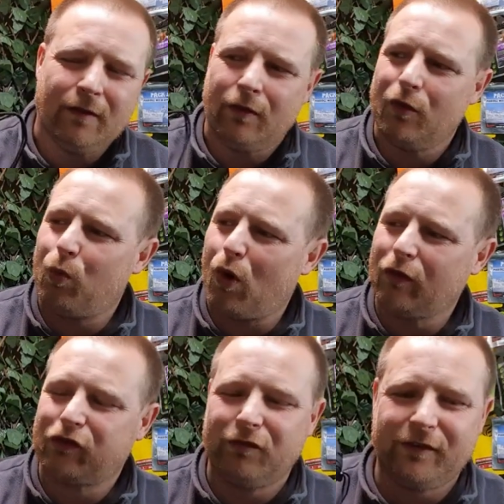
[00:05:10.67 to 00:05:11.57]
The
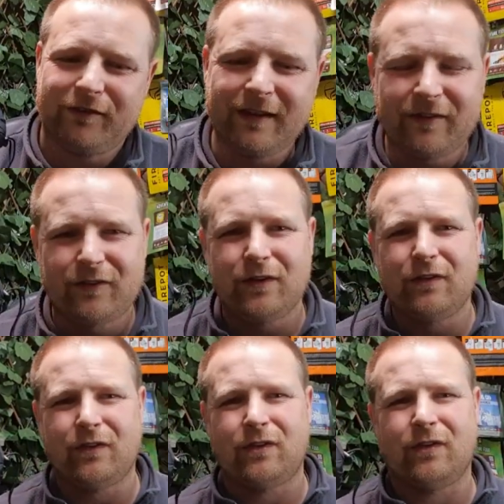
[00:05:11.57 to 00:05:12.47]
water
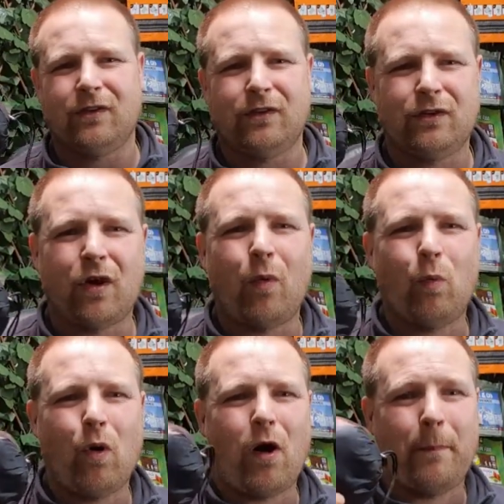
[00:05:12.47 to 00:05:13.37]
resistance, not
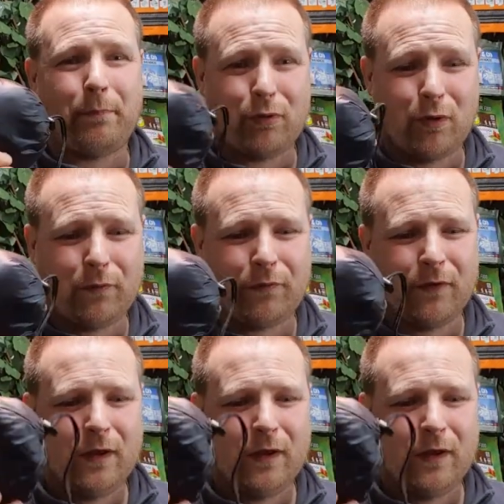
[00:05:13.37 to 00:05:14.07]
waterproof.